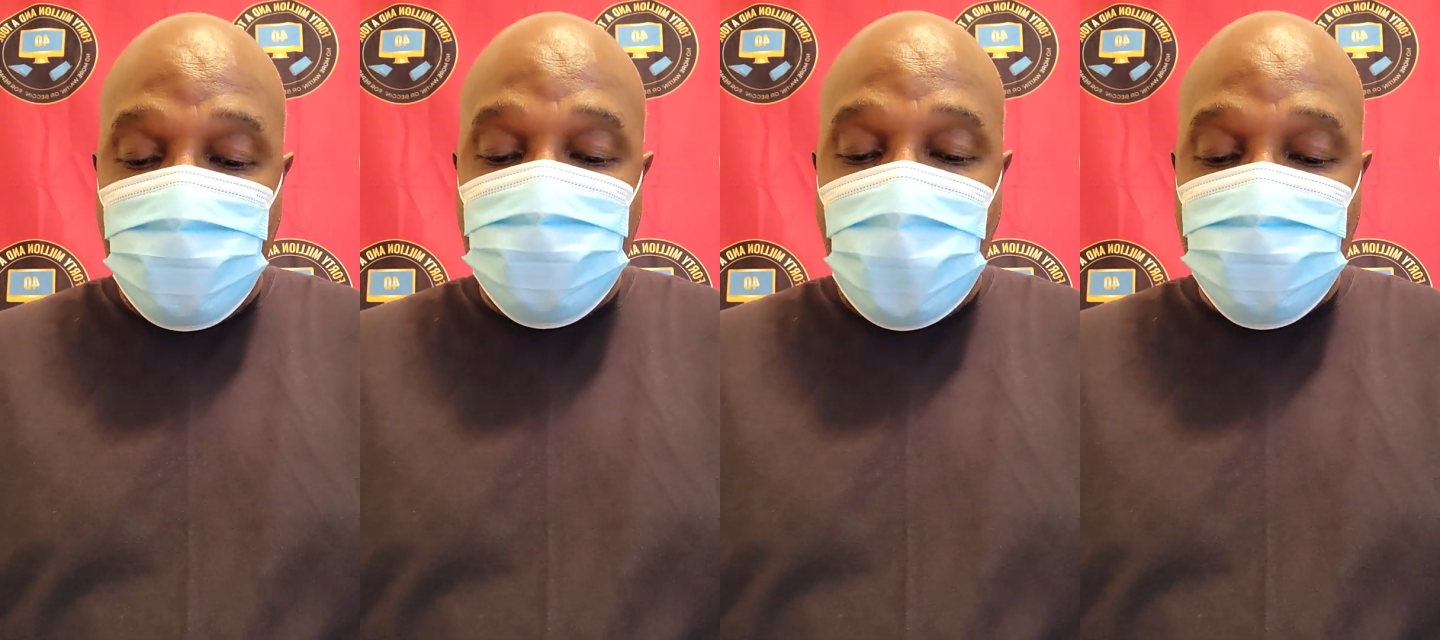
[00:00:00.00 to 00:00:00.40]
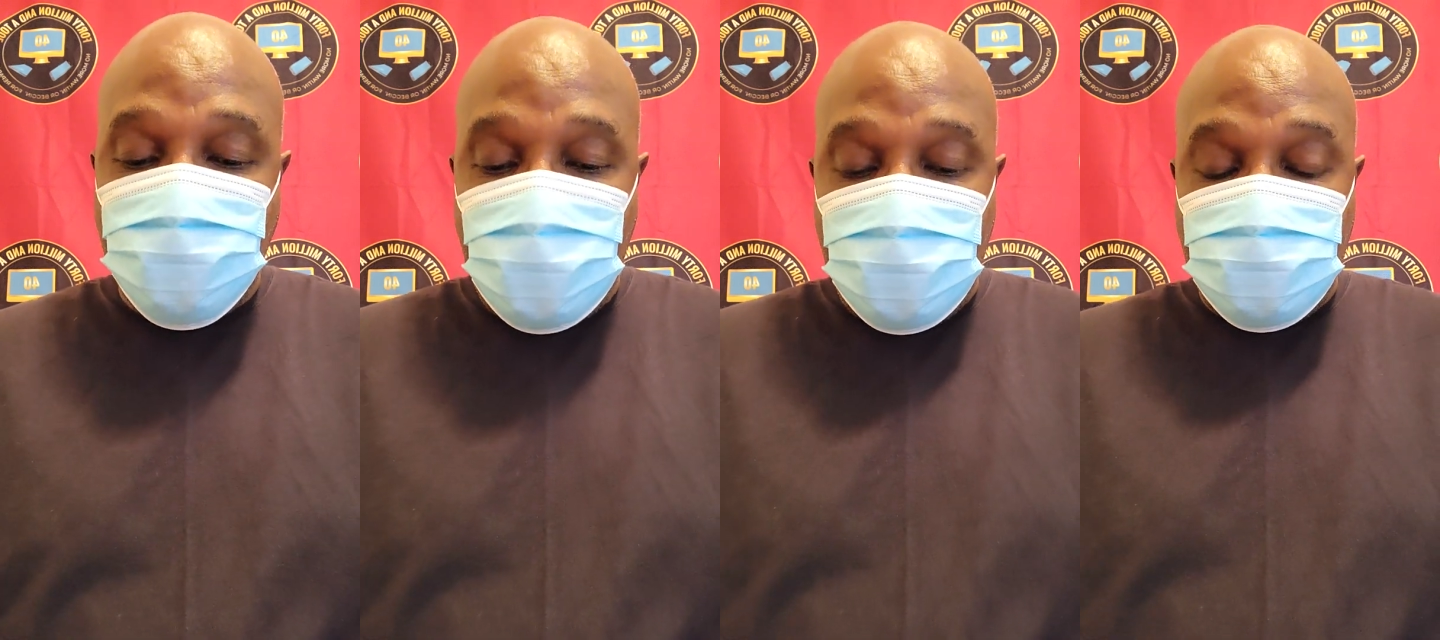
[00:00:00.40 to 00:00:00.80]

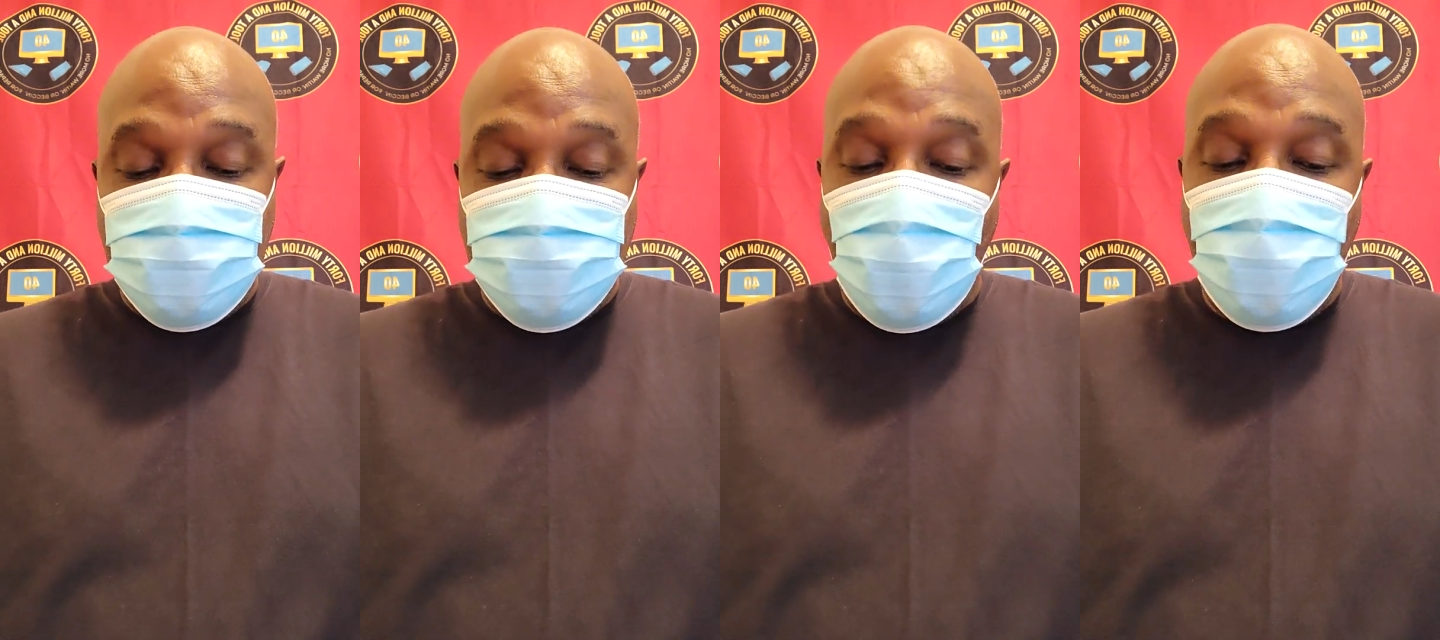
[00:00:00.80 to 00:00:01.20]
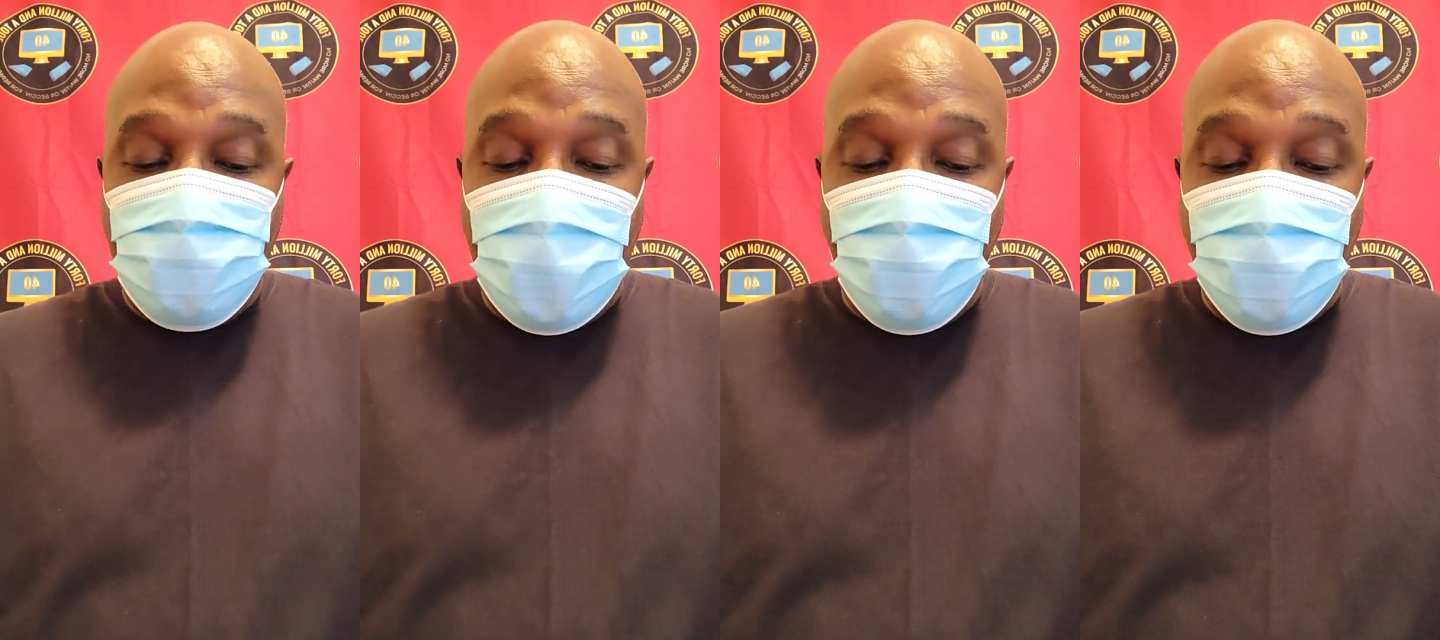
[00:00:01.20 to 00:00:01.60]
indoctrination taught
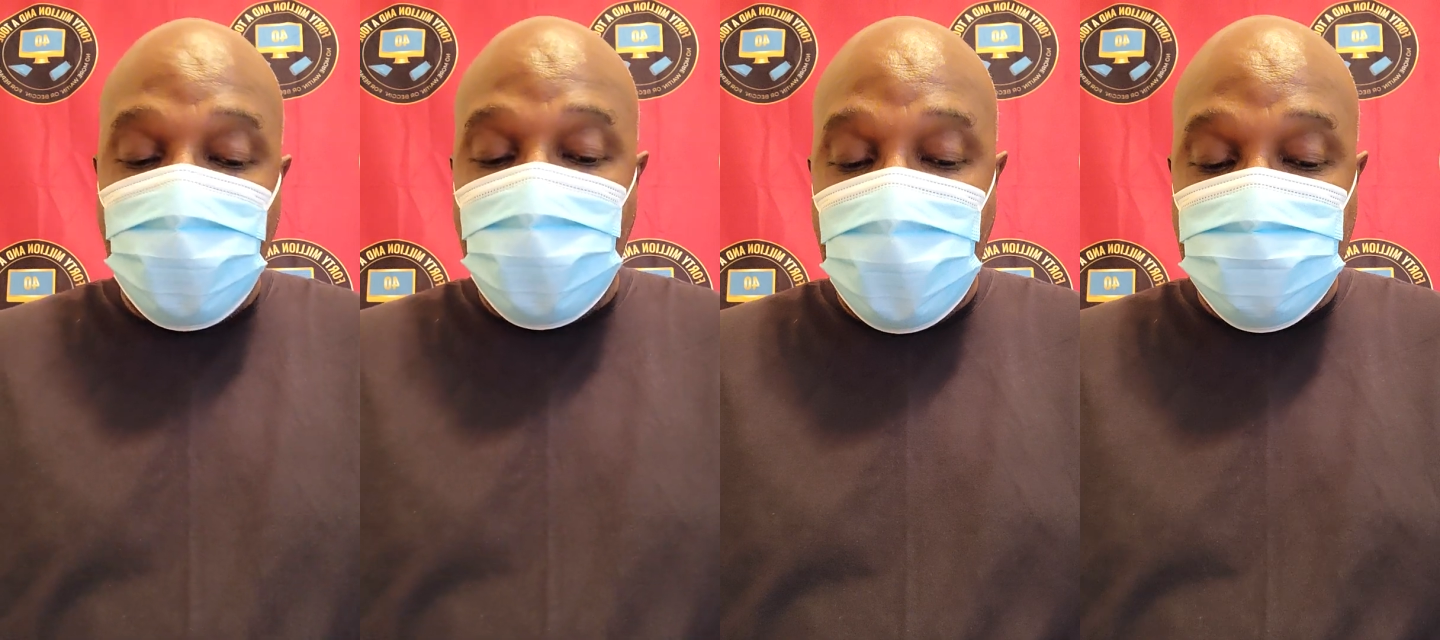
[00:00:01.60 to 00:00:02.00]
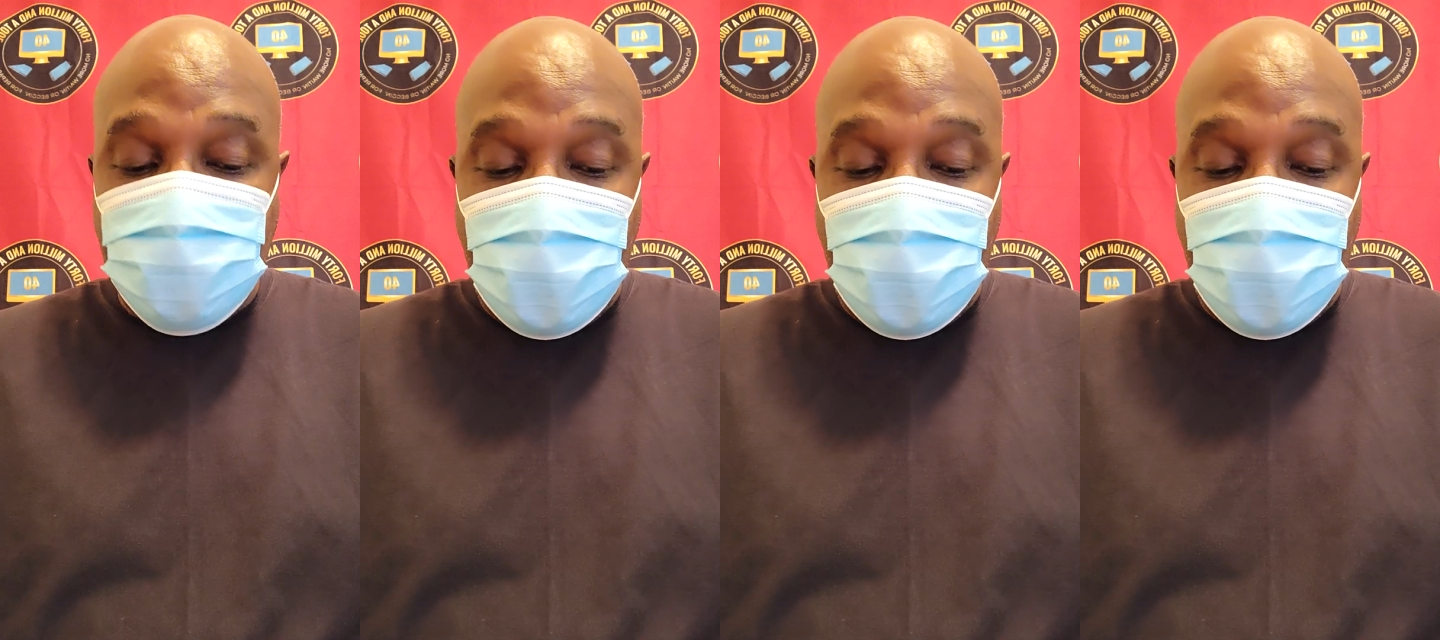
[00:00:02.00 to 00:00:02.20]
by Willie Lynch